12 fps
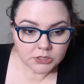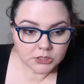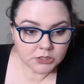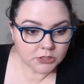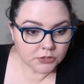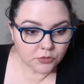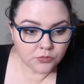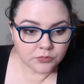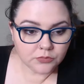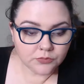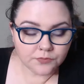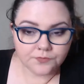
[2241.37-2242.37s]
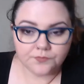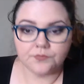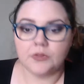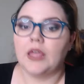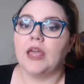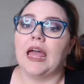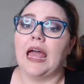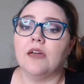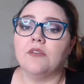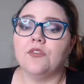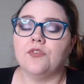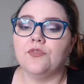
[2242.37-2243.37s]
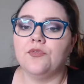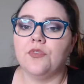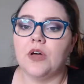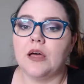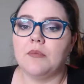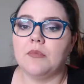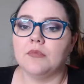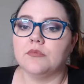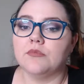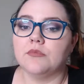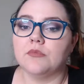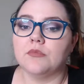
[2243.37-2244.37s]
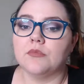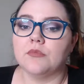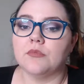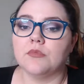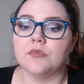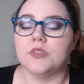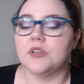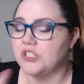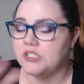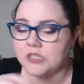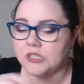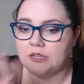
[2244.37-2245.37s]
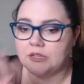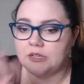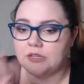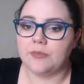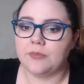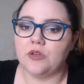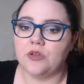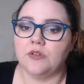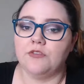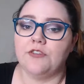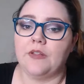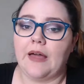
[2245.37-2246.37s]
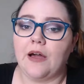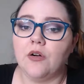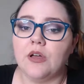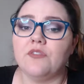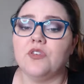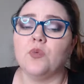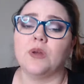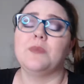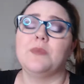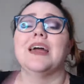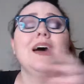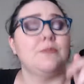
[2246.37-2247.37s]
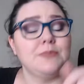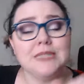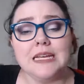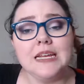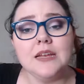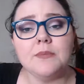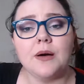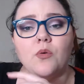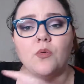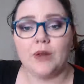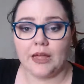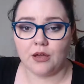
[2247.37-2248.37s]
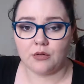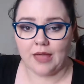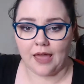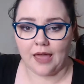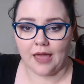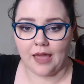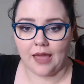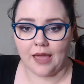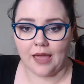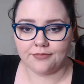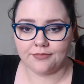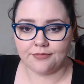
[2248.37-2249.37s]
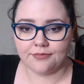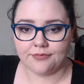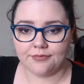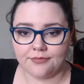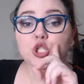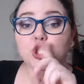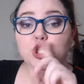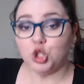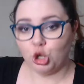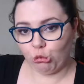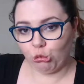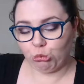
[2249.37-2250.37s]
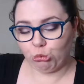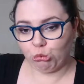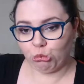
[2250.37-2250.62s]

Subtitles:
No. I have a there's just a little form that you can fill out if you want to be updated about when I go live. Sure.